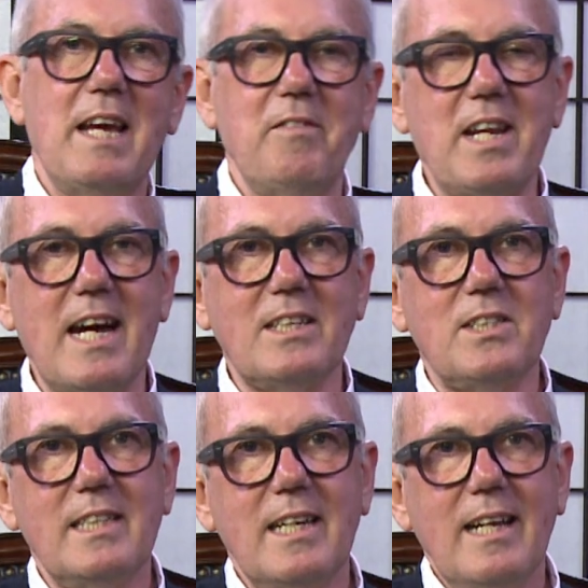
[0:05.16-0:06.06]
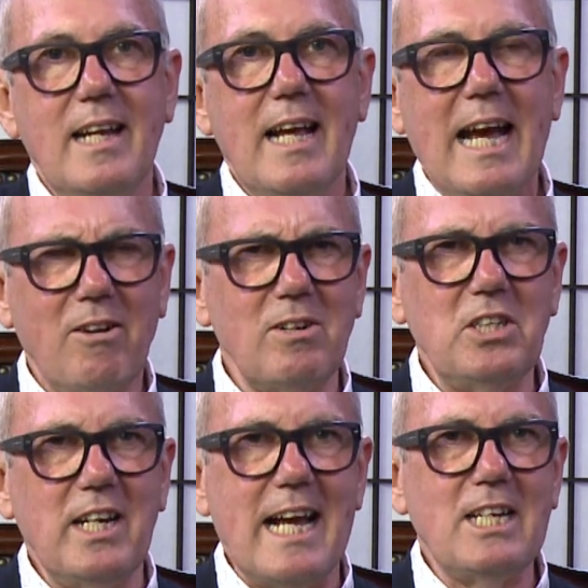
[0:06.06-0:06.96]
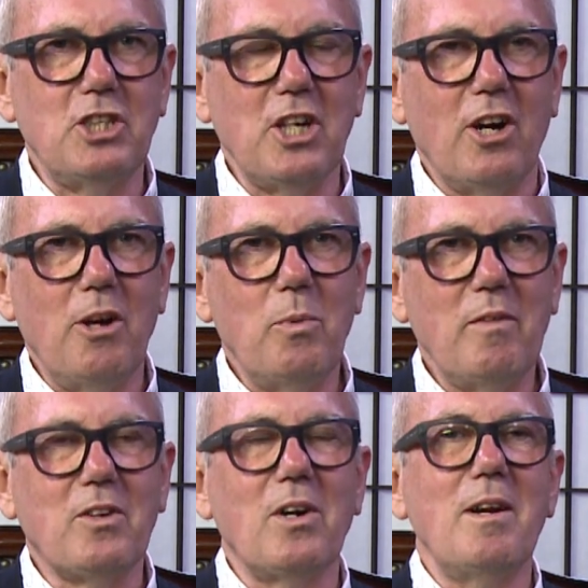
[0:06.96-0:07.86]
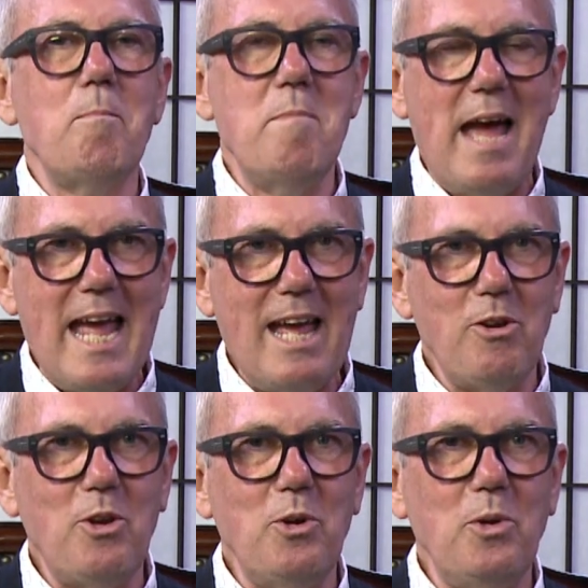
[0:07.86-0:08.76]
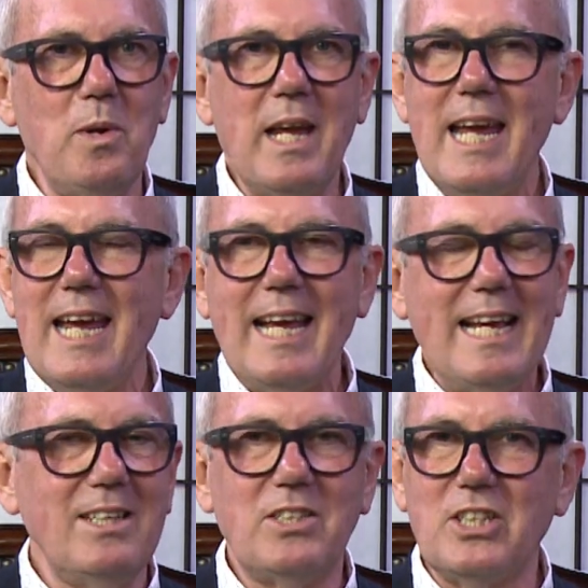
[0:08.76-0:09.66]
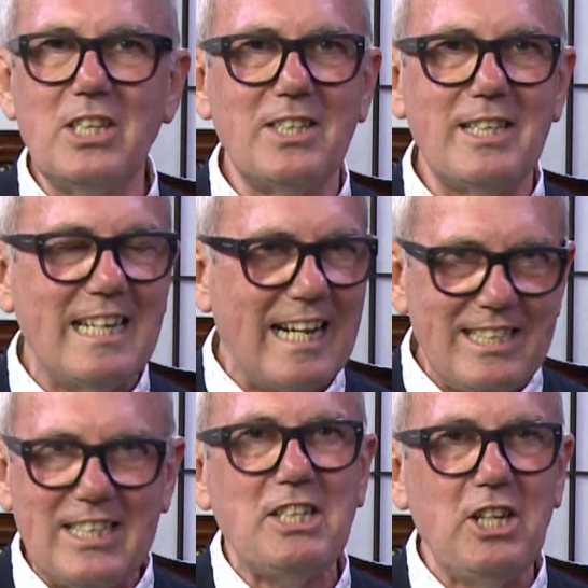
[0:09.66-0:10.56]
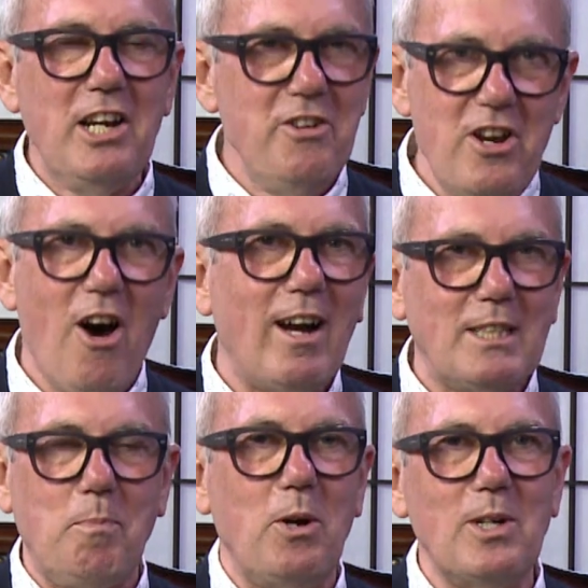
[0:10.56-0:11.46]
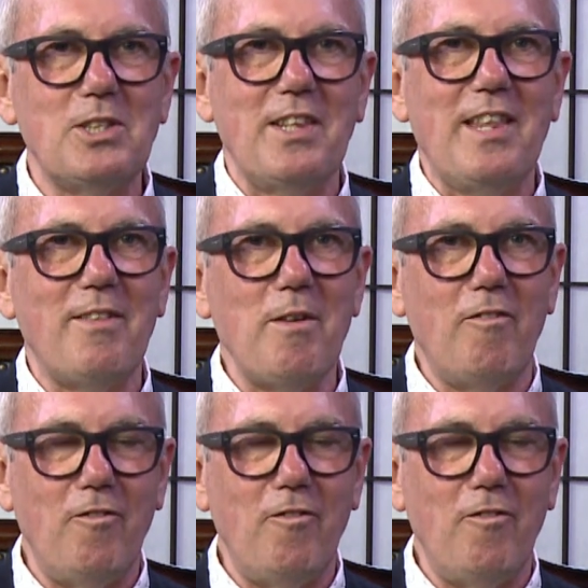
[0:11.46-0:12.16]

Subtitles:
David Hunt, and on today's show we've got a man who is just such a nice person that